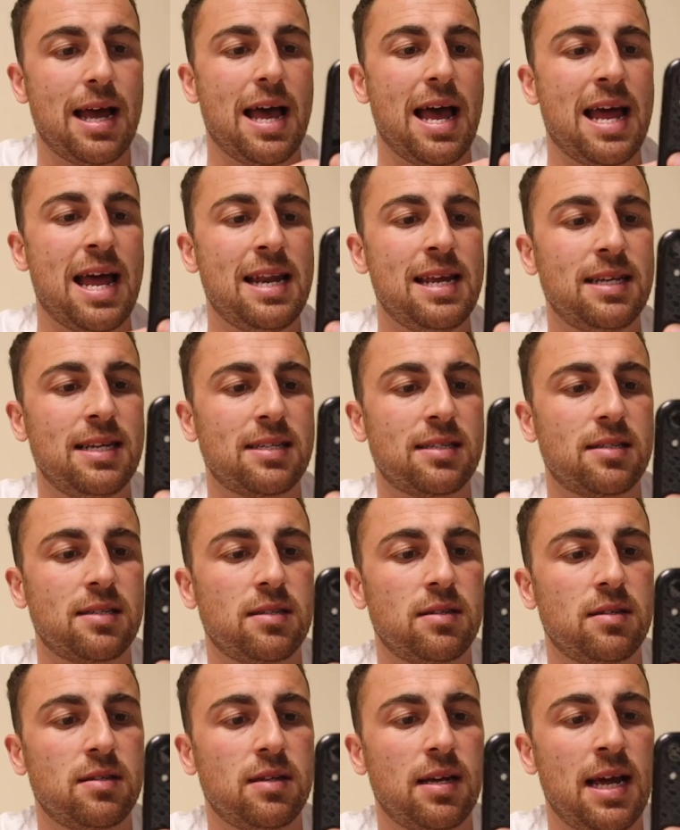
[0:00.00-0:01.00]

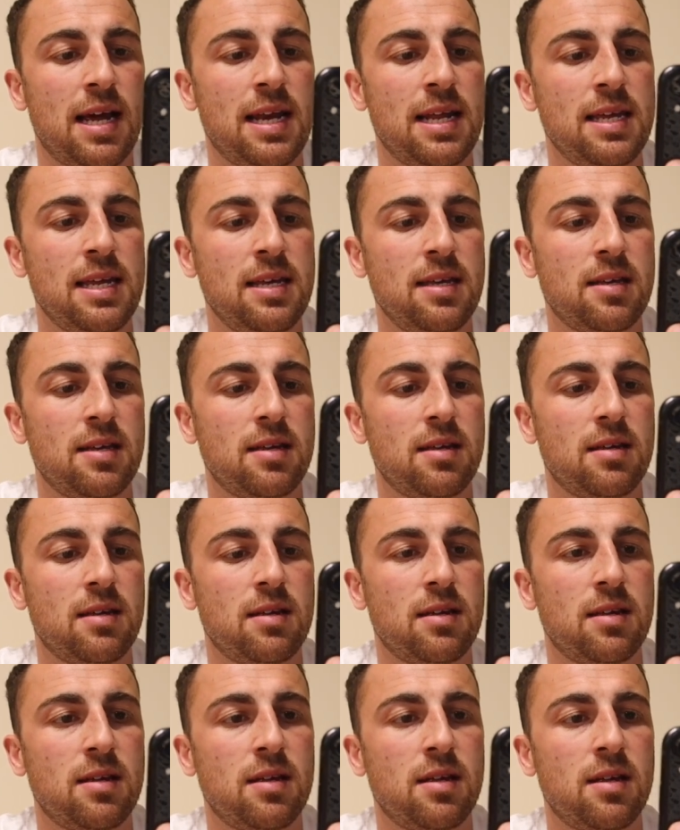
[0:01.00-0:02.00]
Ellis? Ellie?
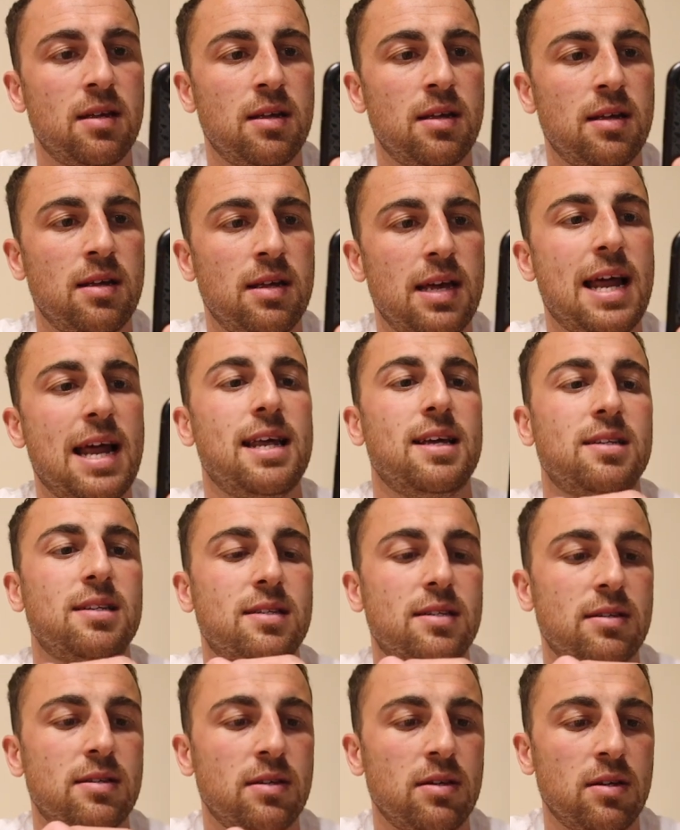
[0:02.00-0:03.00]

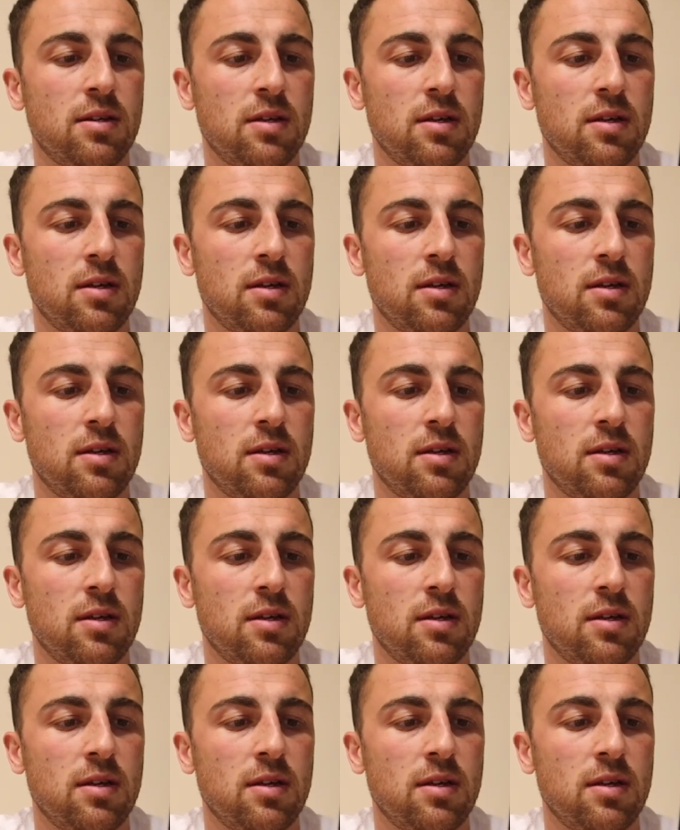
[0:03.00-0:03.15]
Ellis.